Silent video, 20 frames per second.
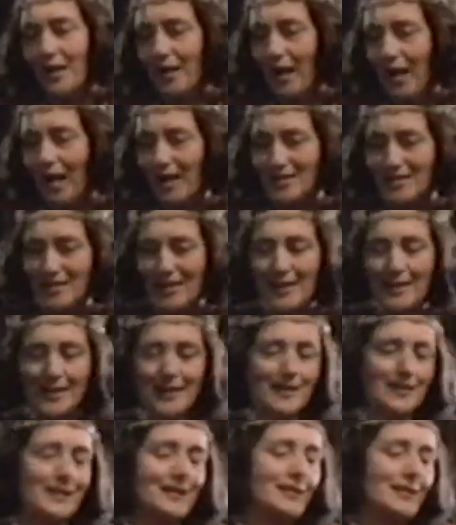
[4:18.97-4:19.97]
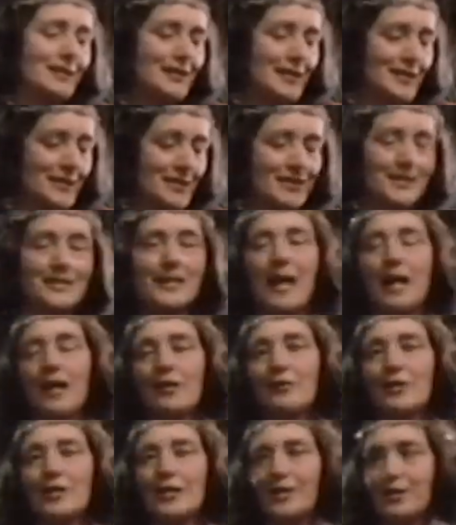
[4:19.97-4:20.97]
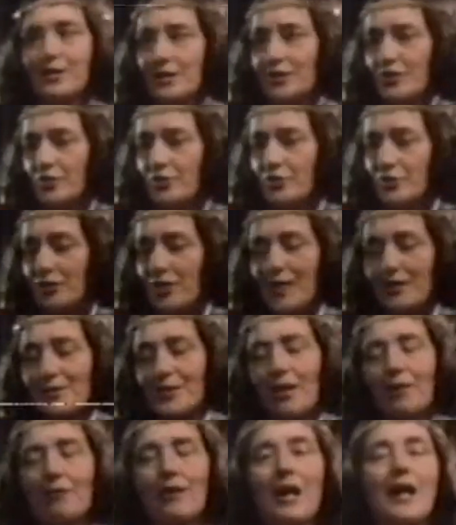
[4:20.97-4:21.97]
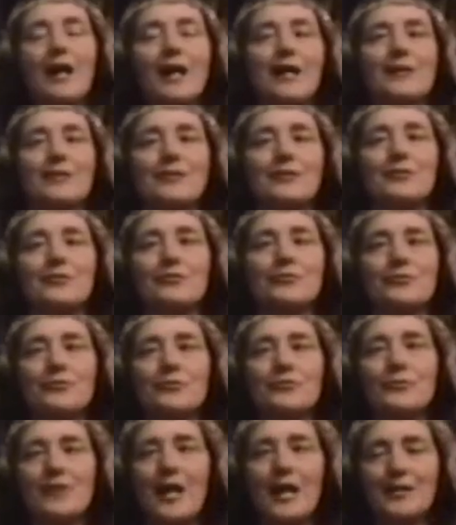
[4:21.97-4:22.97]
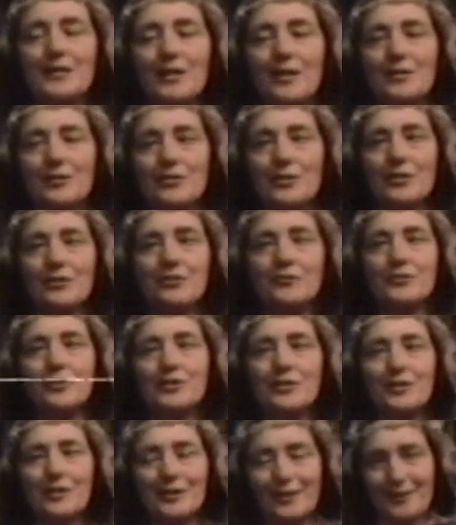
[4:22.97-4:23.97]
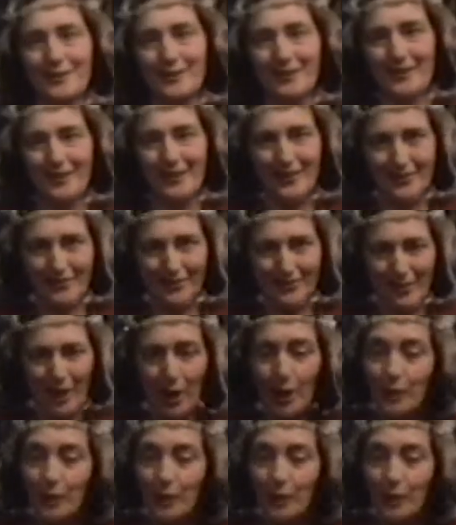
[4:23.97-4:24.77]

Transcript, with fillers: I say, let us now shut our eyes and find ourselves in Tir na nOg.